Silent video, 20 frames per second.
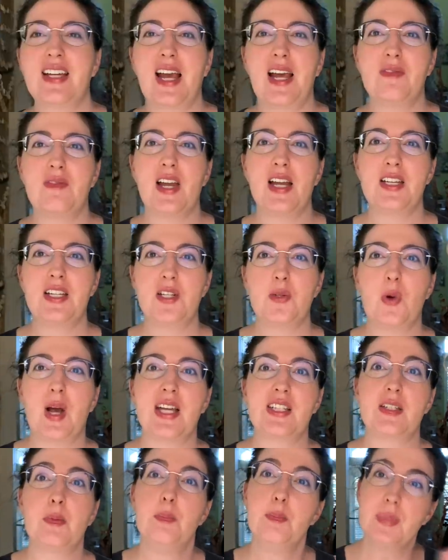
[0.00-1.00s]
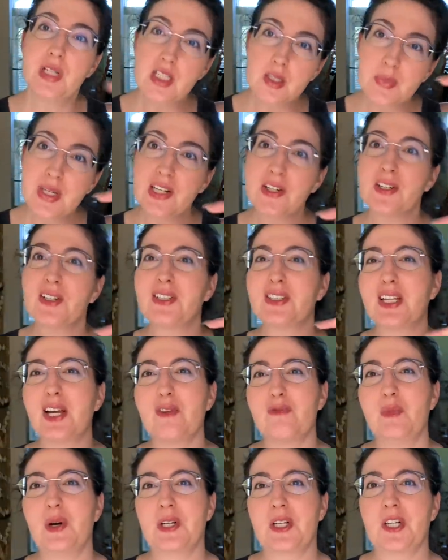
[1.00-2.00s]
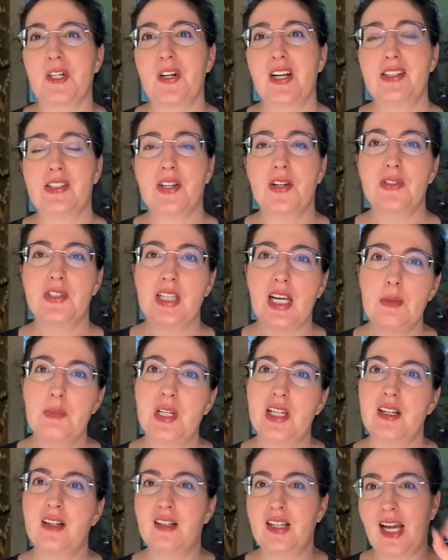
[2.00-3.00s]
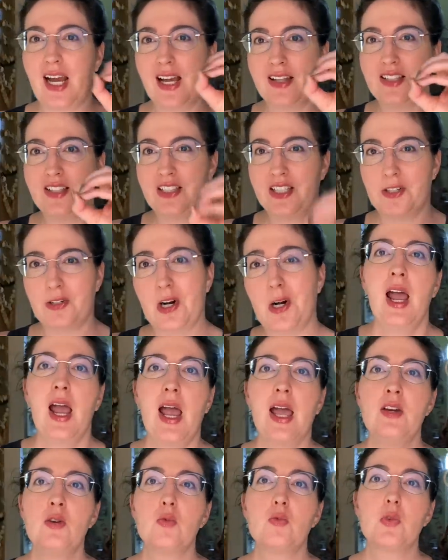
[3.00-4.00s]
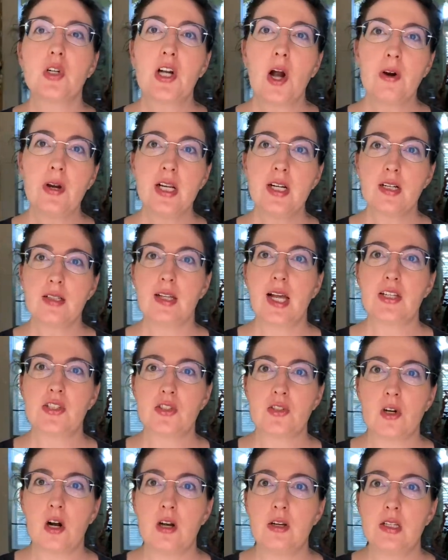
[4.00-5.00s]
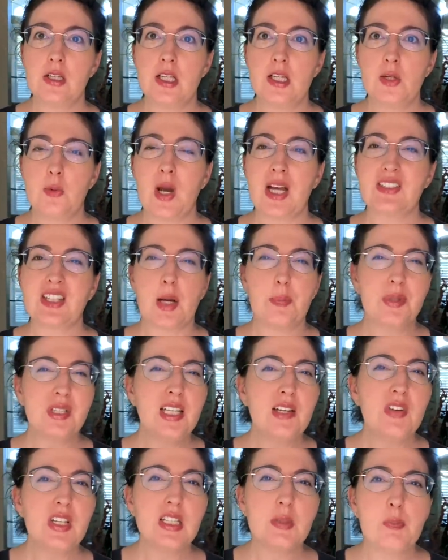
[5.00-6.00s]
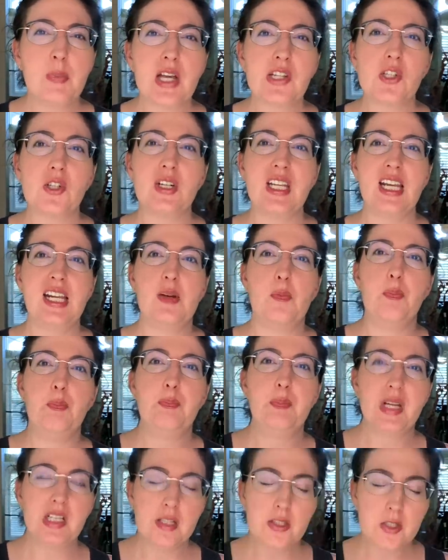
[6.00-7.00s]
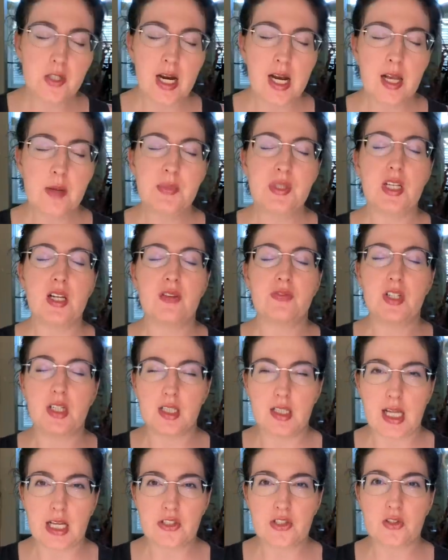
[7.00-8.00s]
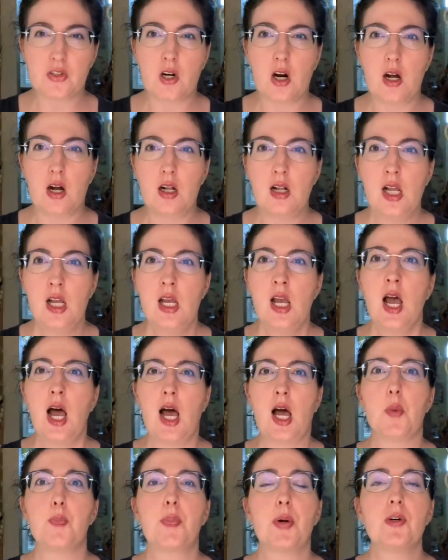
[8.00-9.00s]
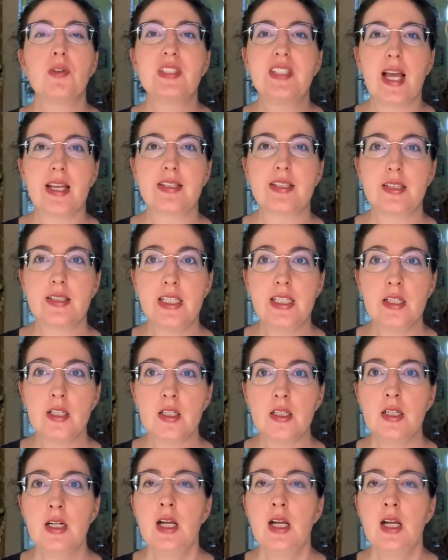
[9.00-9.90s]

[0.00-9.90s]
have that US millimeters of mercury. So same deal, add the zero. And regarding cholesterol in the US, I believe it's measured in milligrams of cholesterol per deciliter.